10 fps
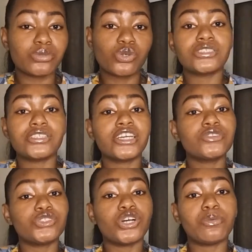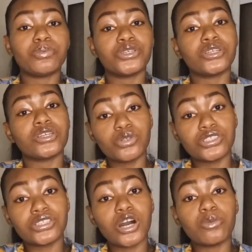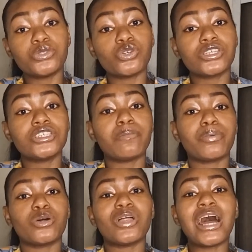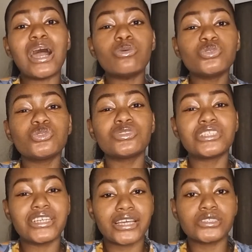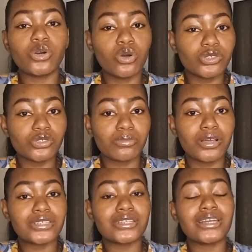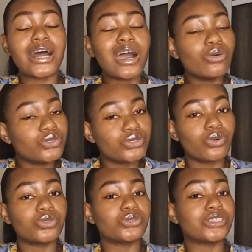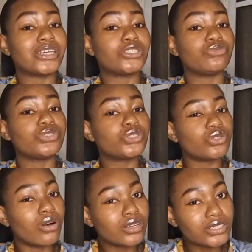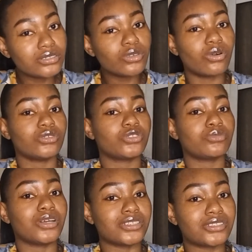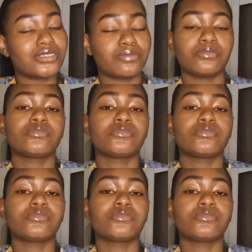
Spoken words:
The next video I'll be uploading, I'll be talking about how to get customers and how to also get returning customers.